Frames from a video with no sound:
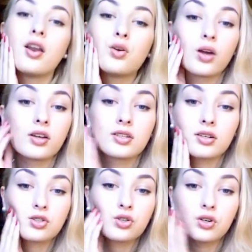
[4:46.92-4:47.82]
you can
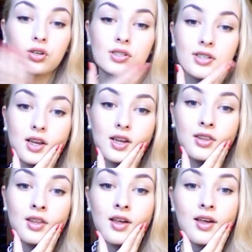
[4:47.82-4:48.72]
touch your skin,
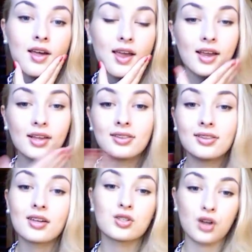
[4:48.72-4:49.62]
it
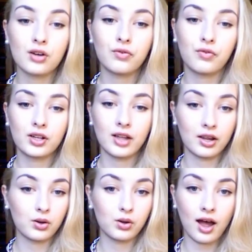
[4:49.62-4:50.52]
does not feel
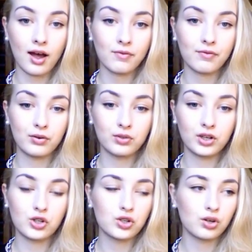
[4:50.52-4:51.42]
like you have
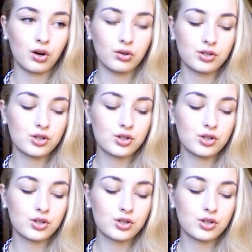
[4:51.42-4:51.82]
foundation on.